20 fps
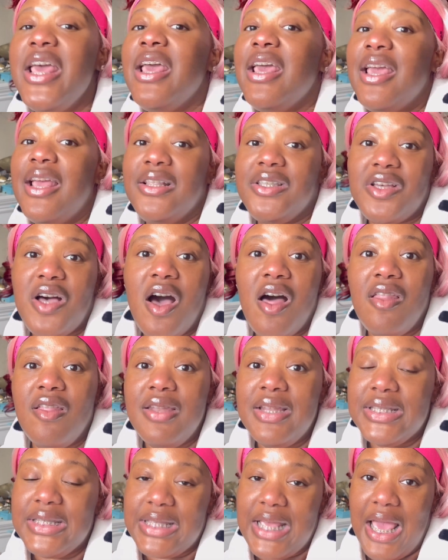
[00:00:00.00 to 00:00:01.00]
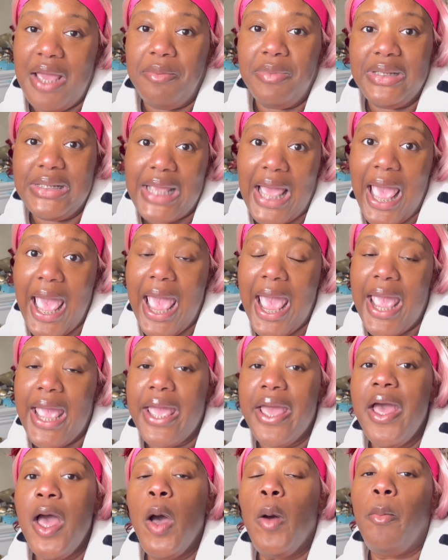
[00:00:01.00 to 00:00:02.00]
It's all on the same day,
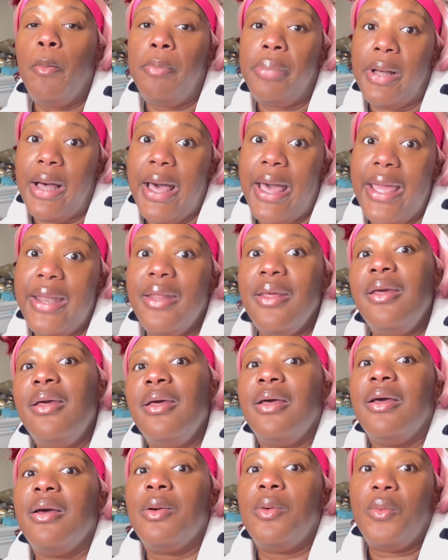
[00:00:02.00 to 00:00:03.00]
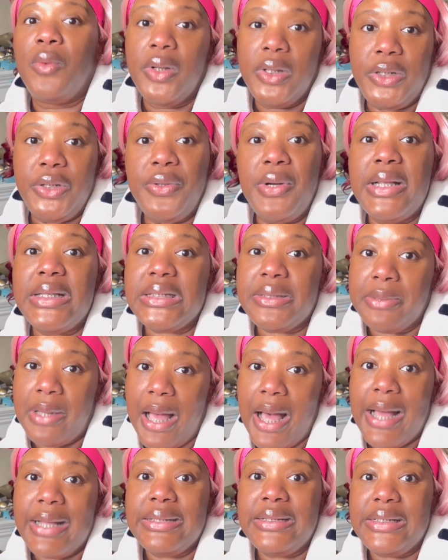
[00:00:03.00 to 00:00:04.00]
but we're doing some
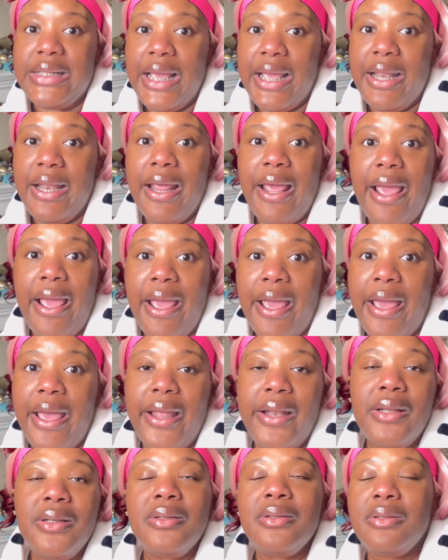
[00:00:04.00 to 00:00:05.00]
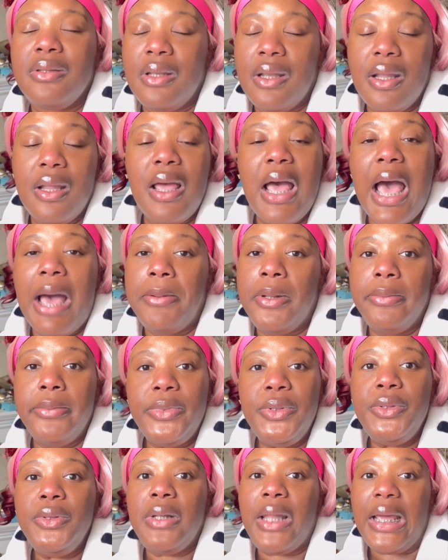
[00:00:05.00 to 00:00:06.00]
content and I'm a
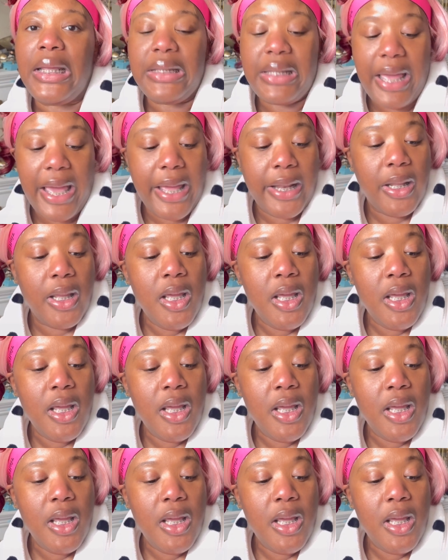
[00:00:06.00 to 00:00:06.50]
mood like that.